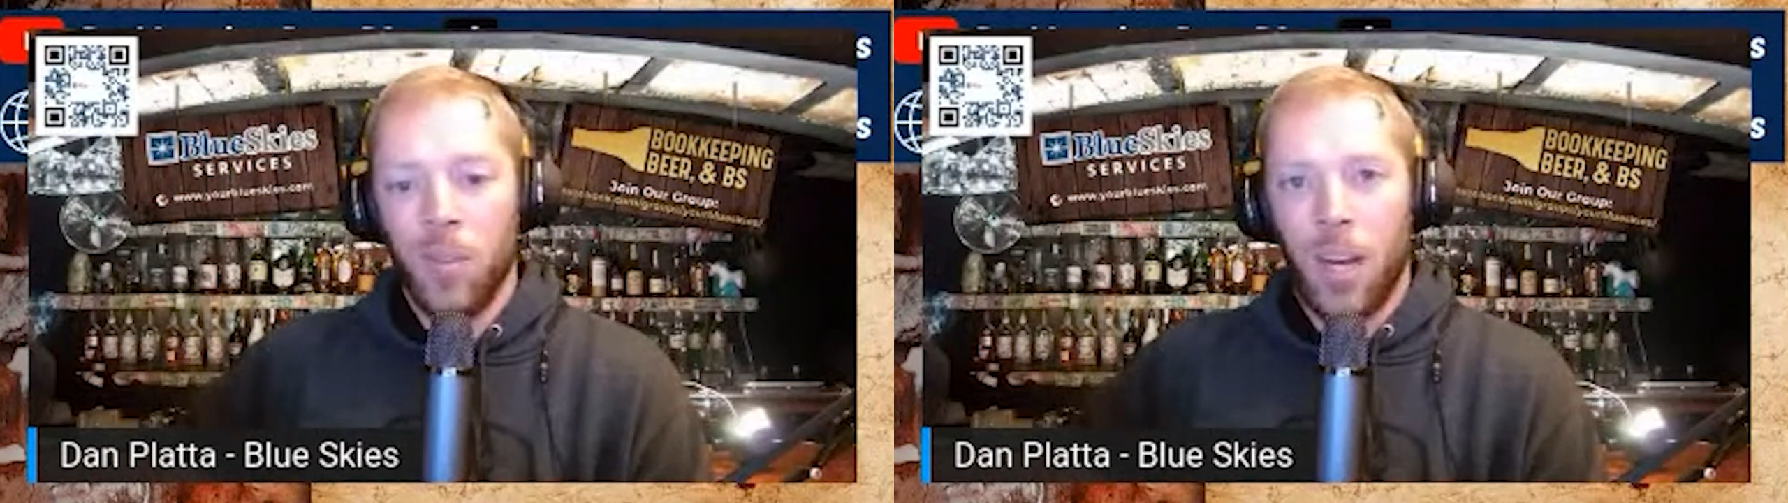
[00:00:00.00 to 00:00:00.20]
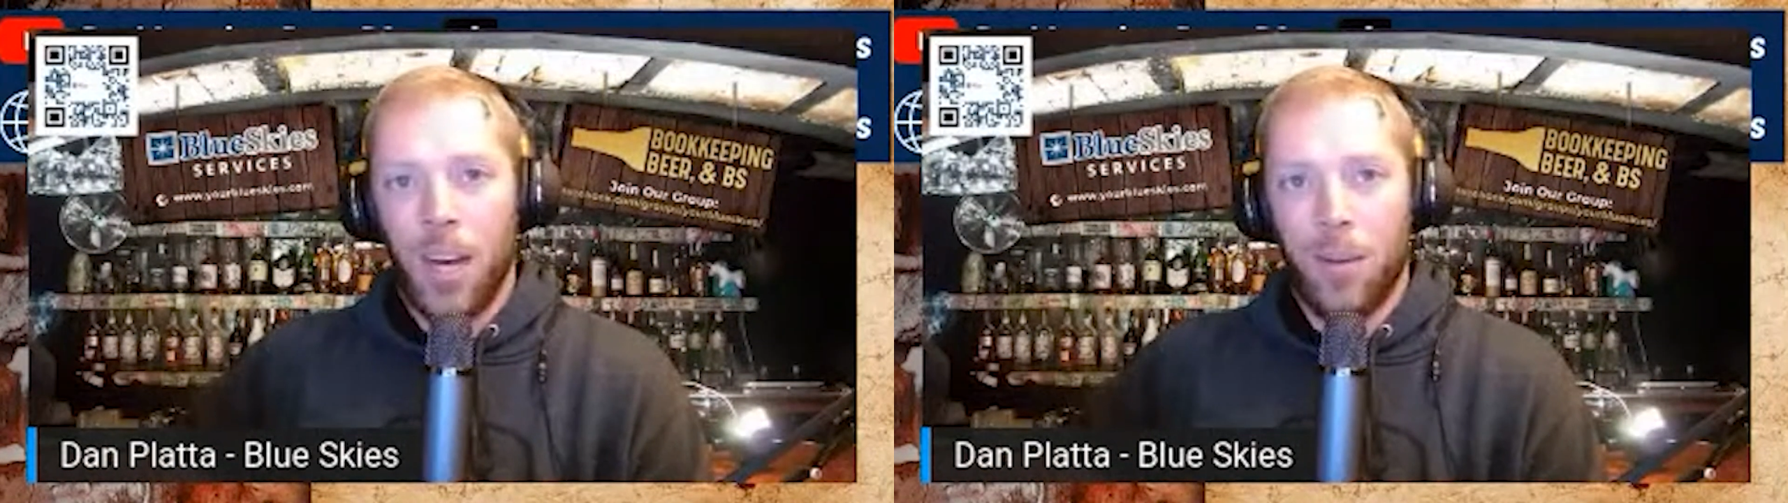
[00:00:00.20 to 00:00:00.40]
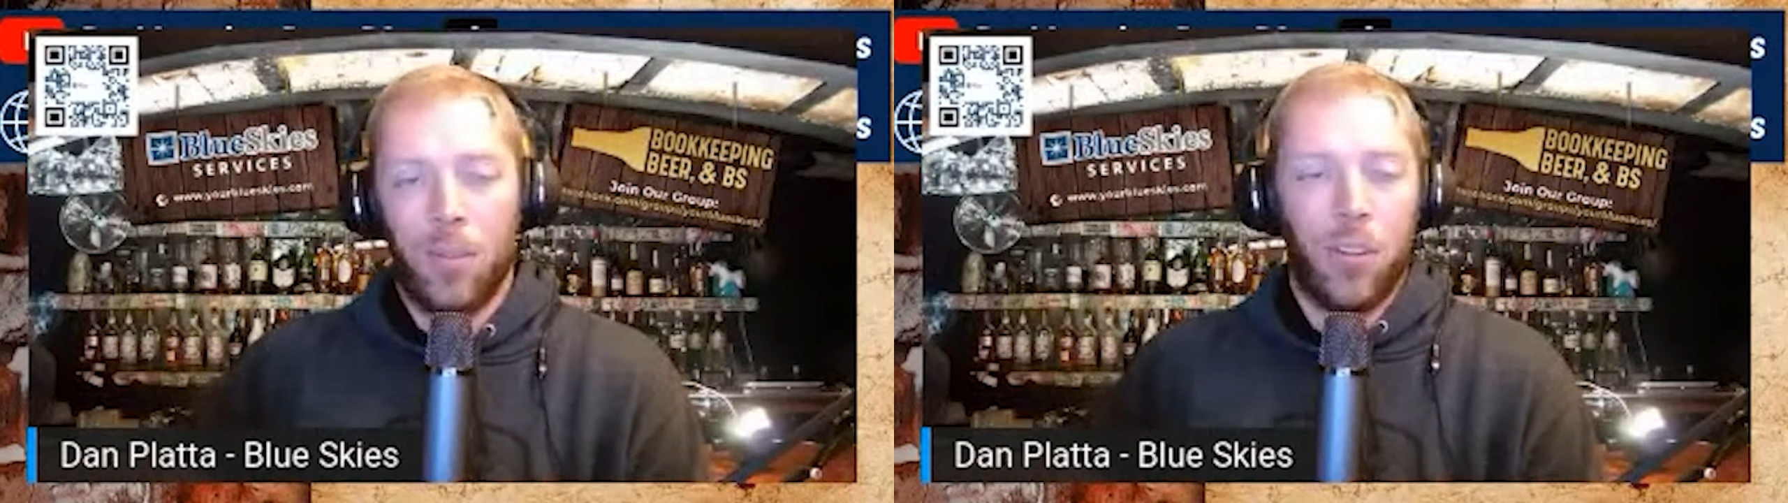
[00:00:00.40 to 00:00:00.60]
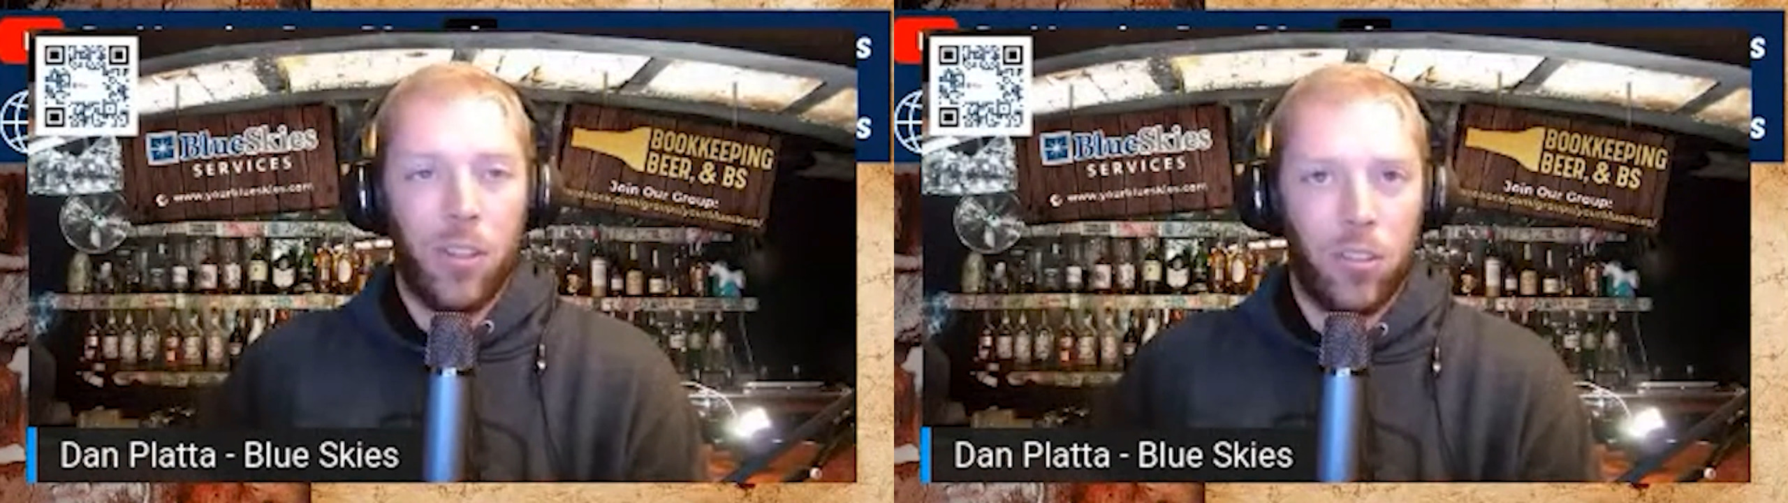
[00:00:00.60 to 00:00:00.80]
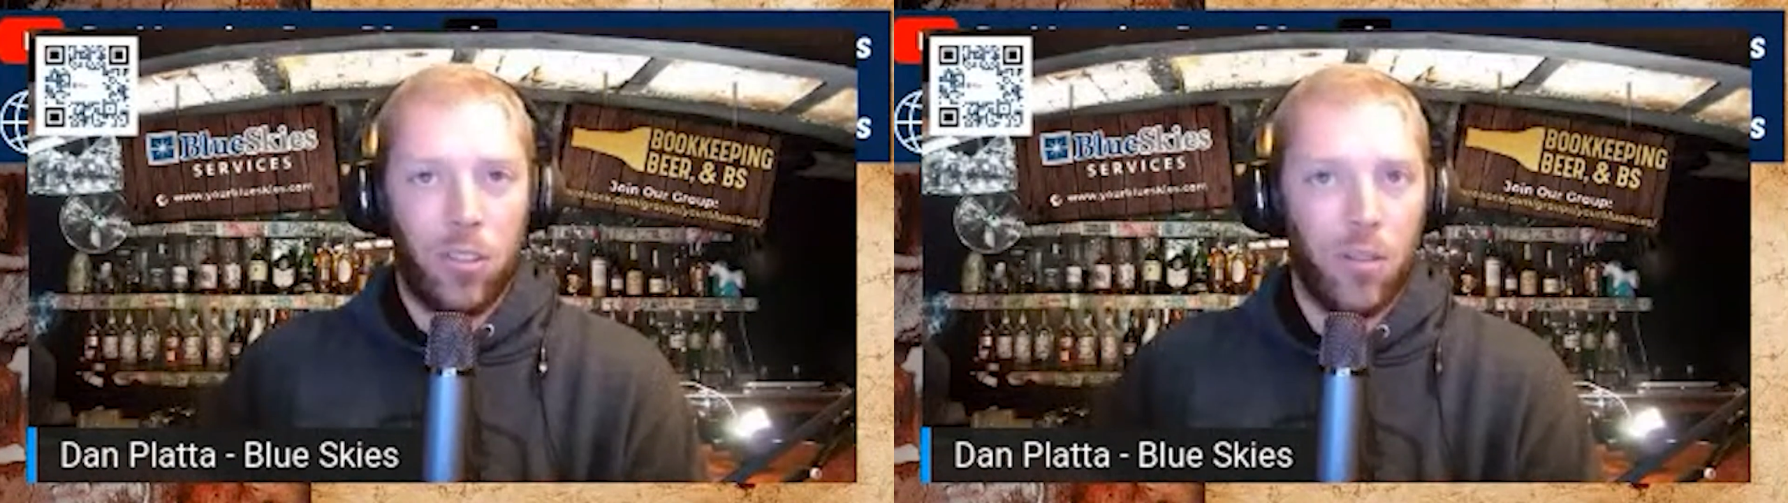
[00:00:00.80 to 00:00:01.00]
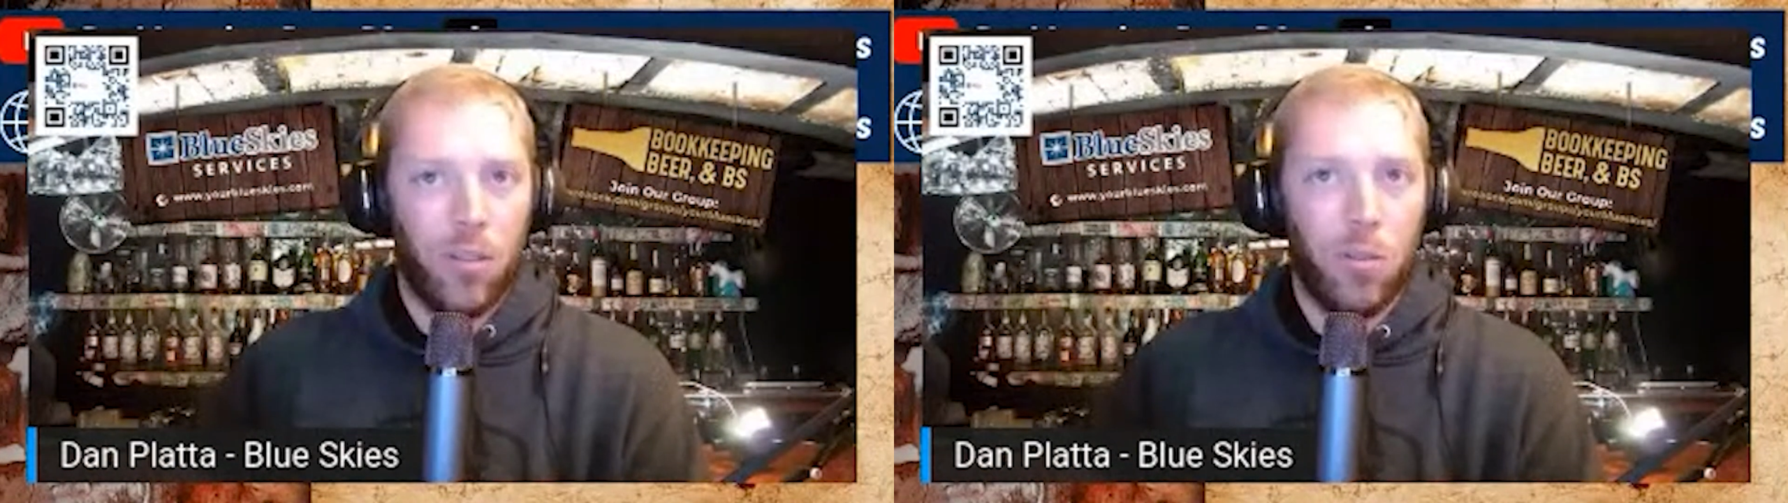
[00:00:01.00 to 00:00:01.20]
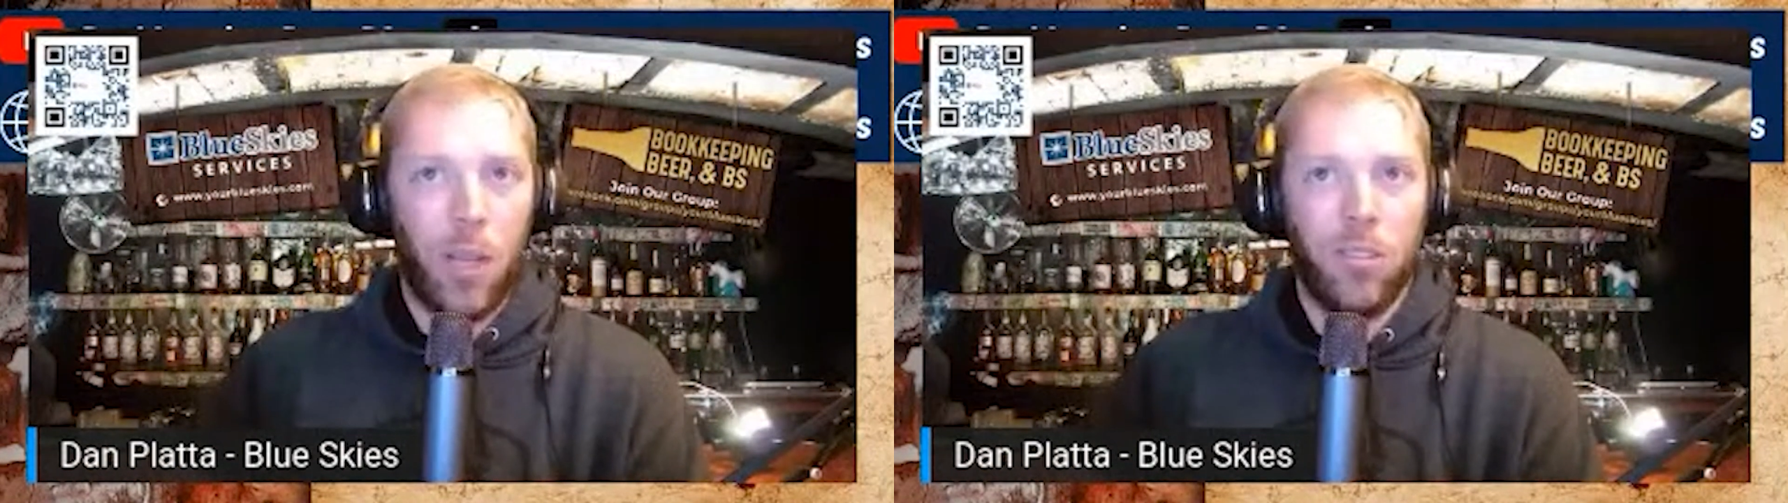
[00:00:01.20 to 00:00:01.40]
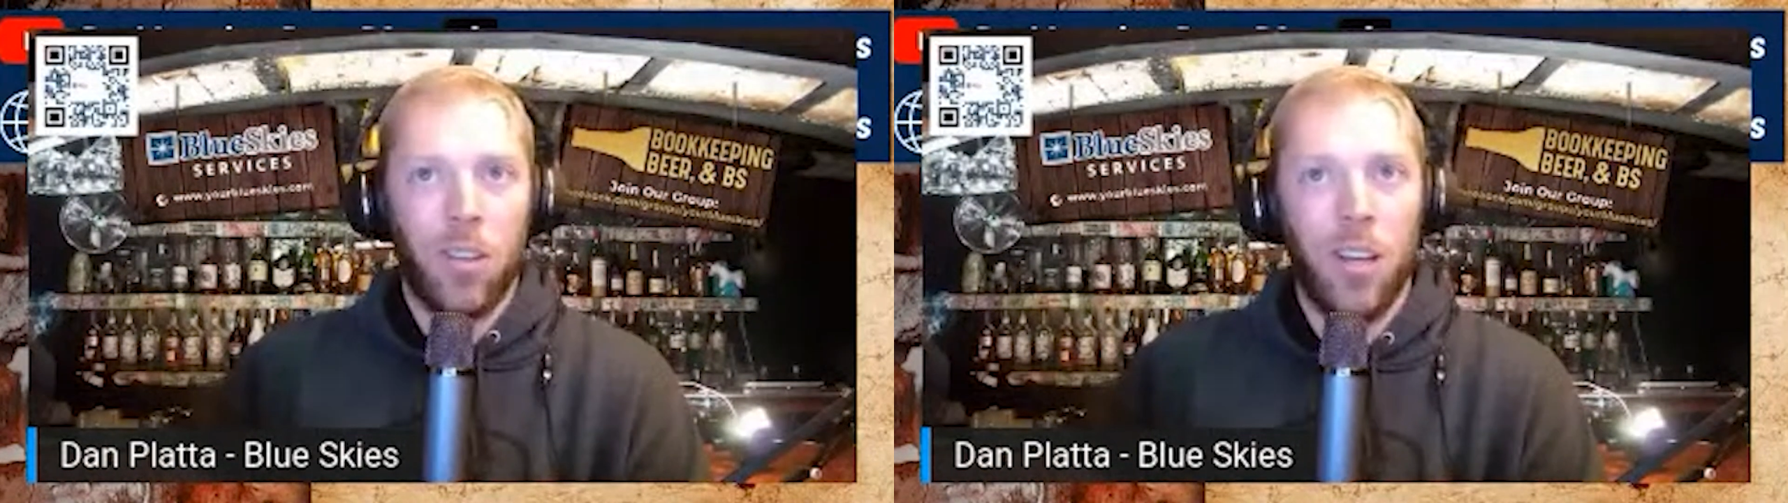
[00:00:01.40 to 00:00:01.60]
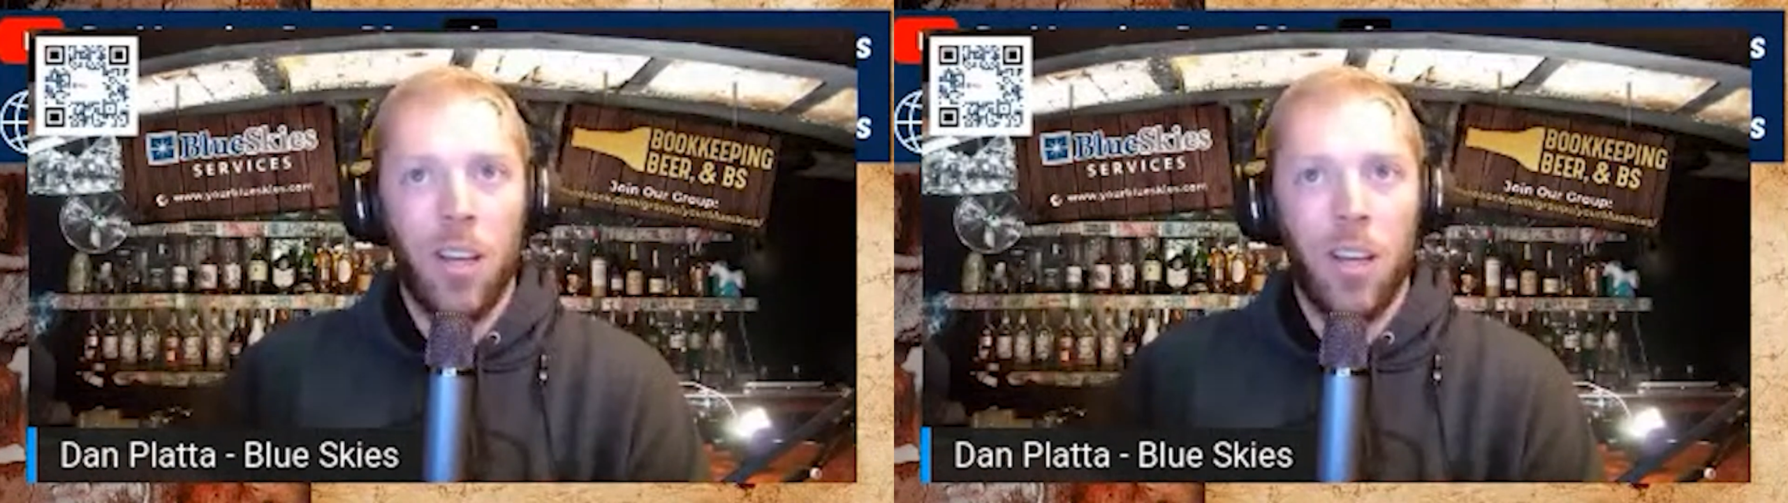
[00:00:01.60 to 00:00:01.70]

um, if you're in the service space.